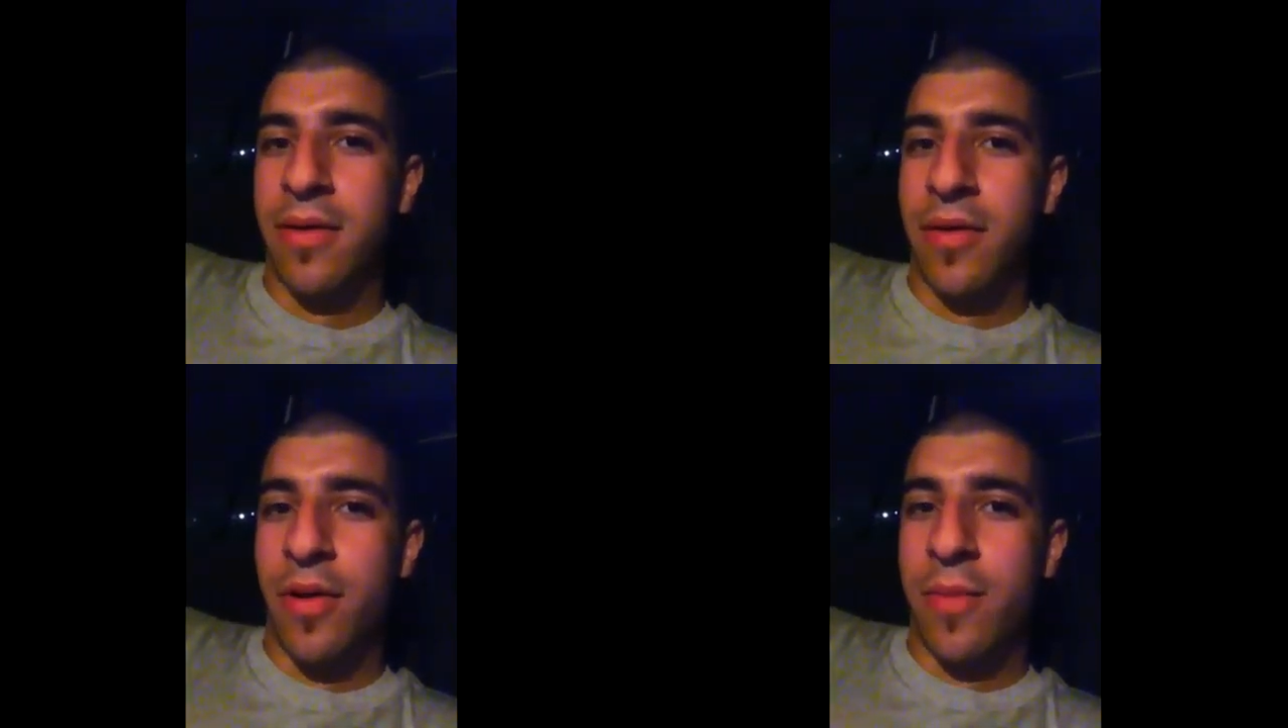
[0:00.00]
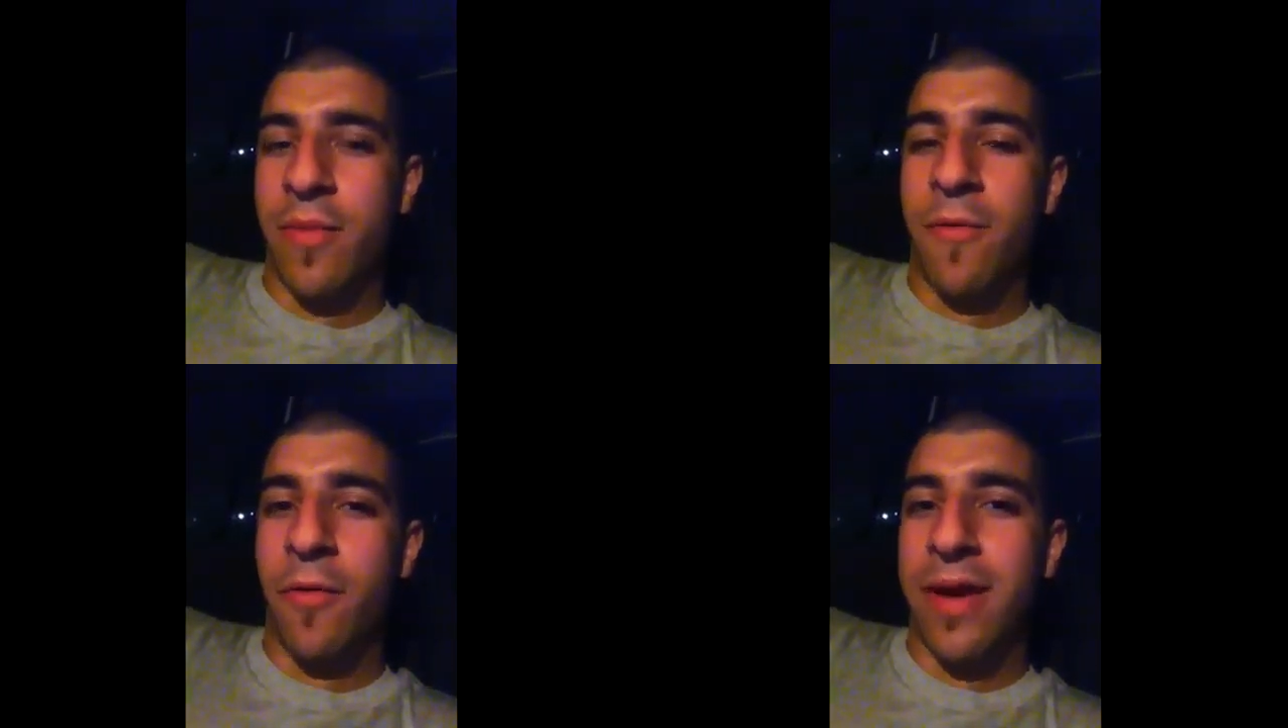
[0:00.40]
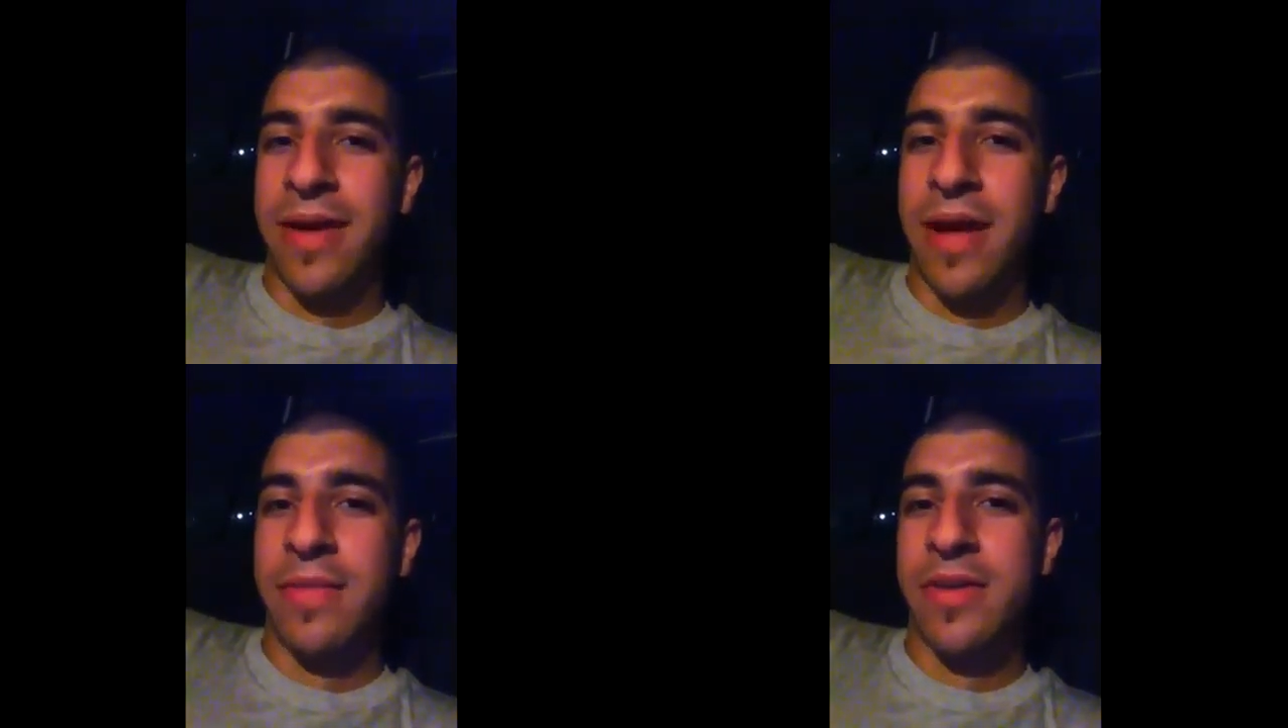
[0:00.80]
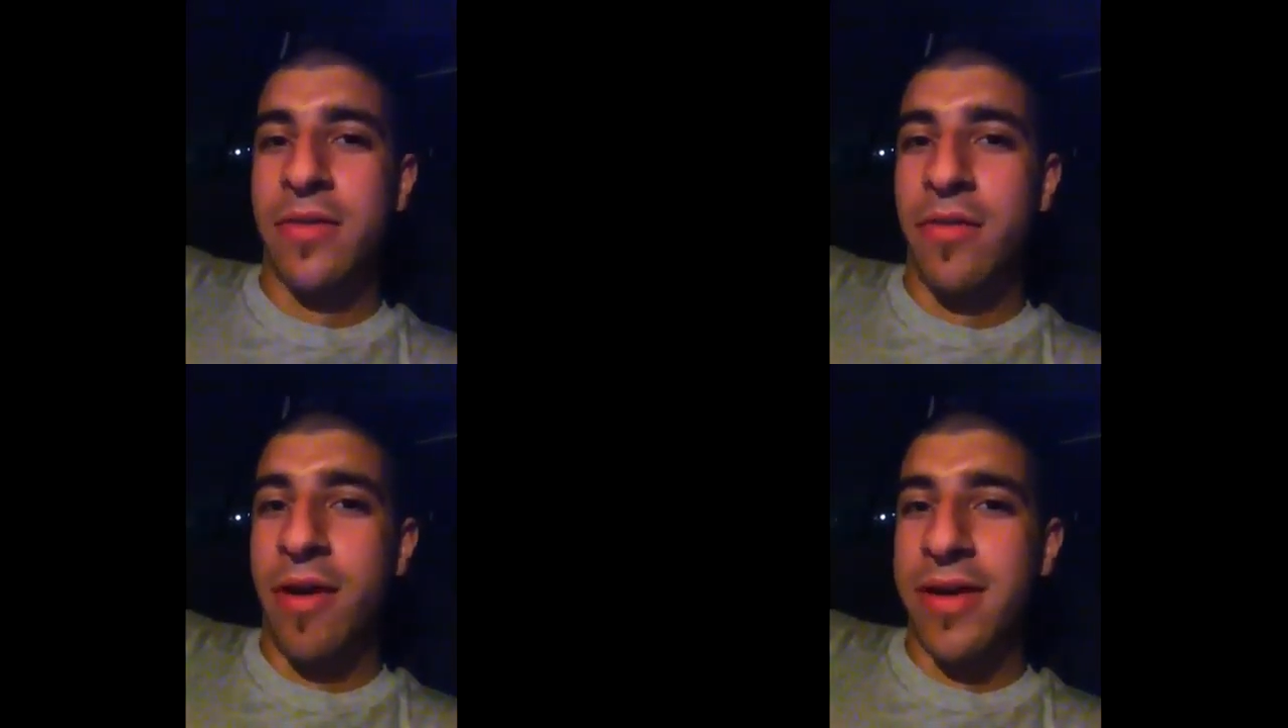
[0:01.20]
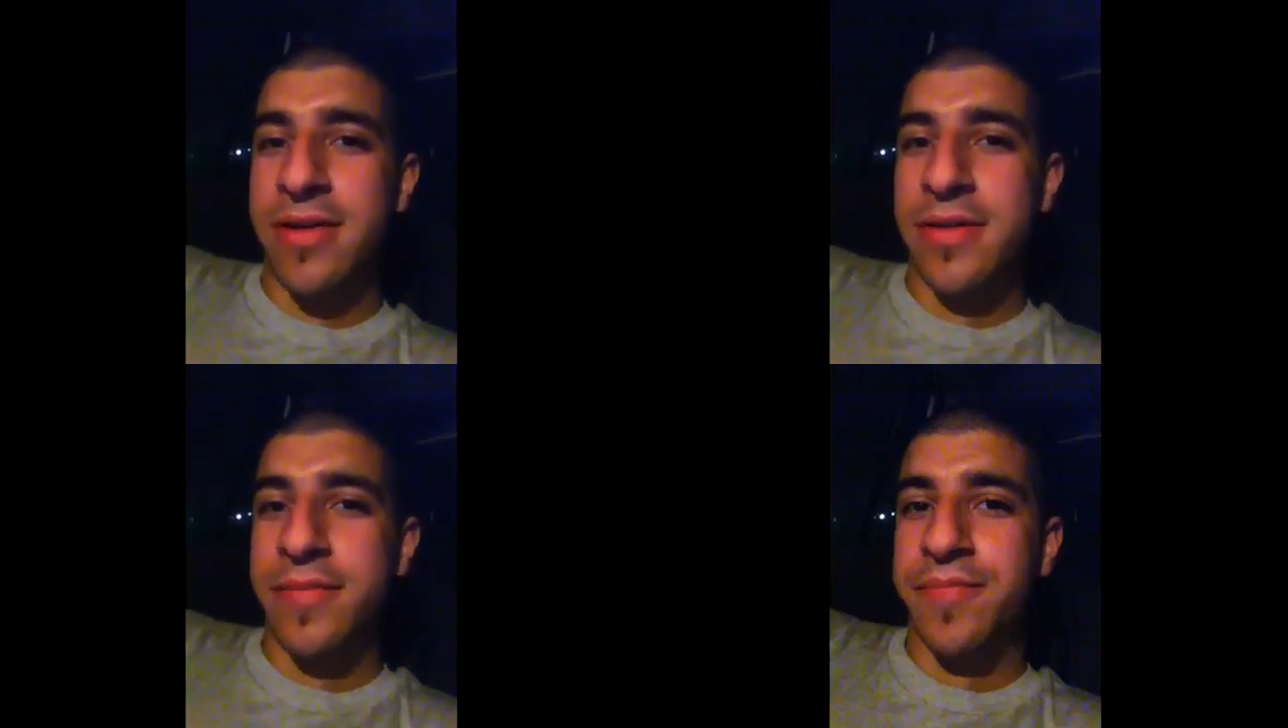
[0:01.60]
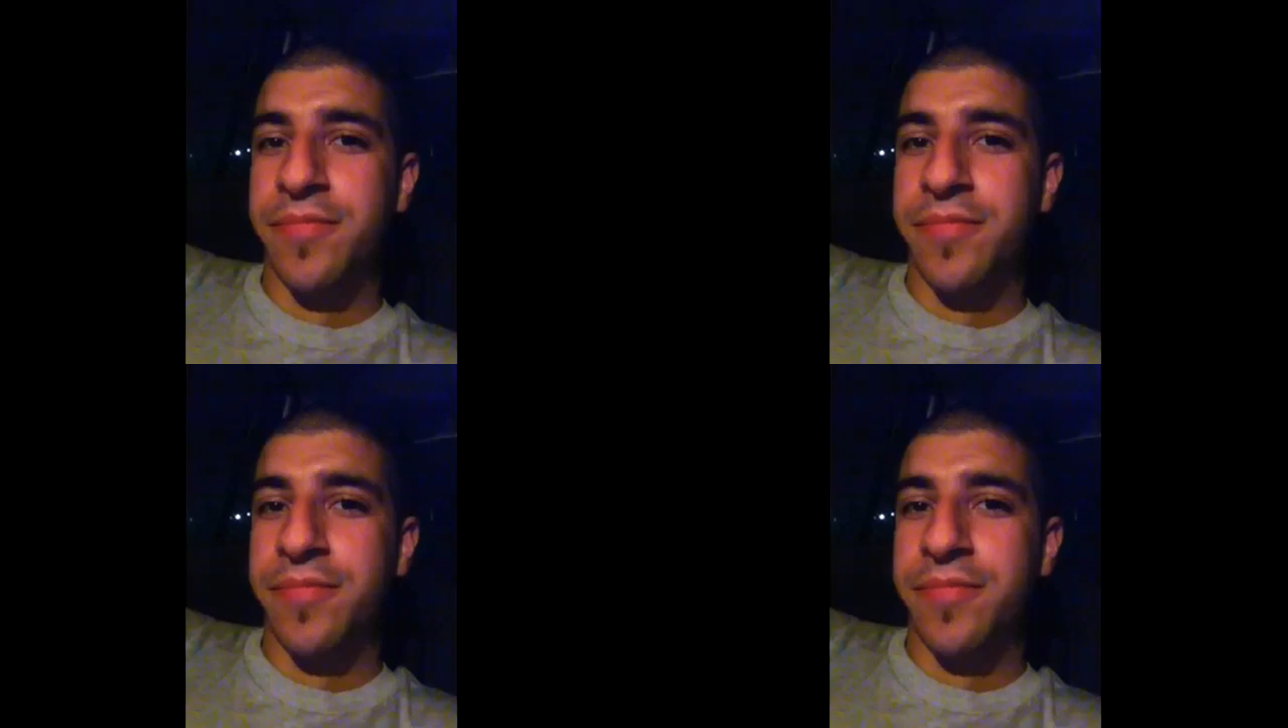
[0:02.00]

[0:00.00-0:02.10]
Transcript: You know, before I came to Christ,